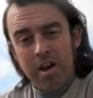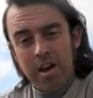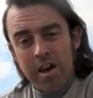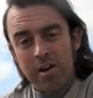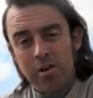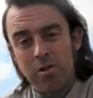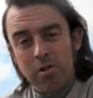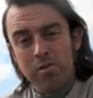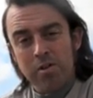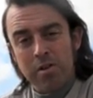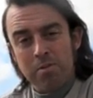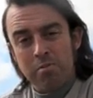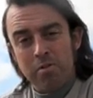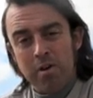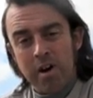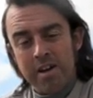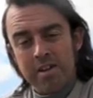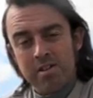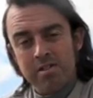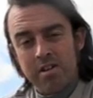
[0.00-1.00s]
including
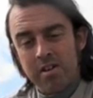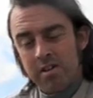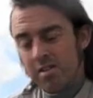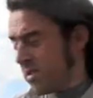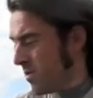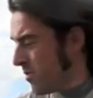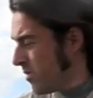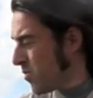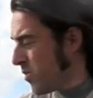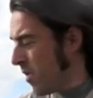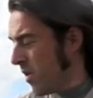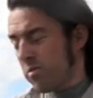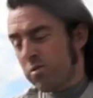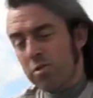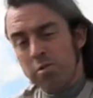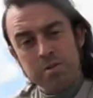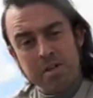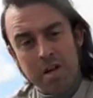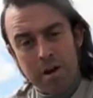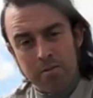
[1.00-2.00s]
price, and see which one
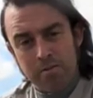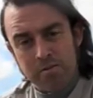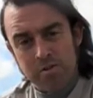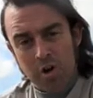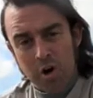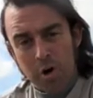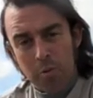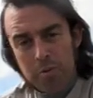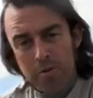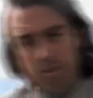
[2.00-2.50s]
comes out on top.